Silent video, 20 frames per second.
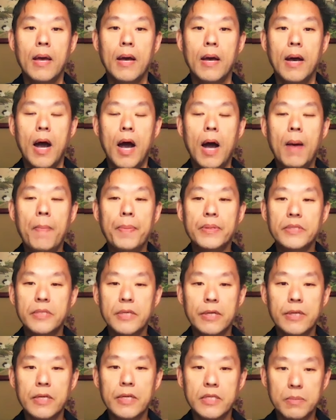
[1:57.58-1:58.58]
Up
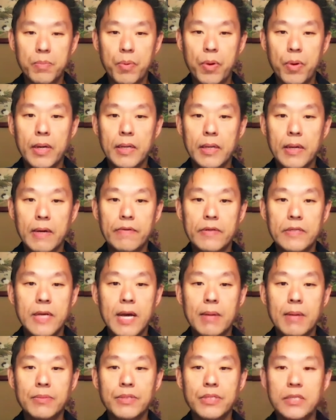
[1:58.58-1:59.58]
until this point, every
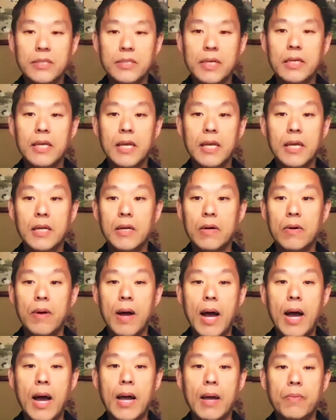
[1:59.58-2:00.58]
time she said keto,
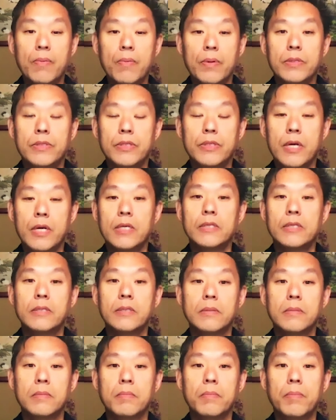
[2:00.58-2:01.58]
I would just
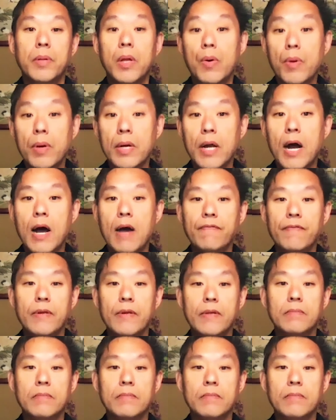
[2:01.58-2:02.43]
blow it off and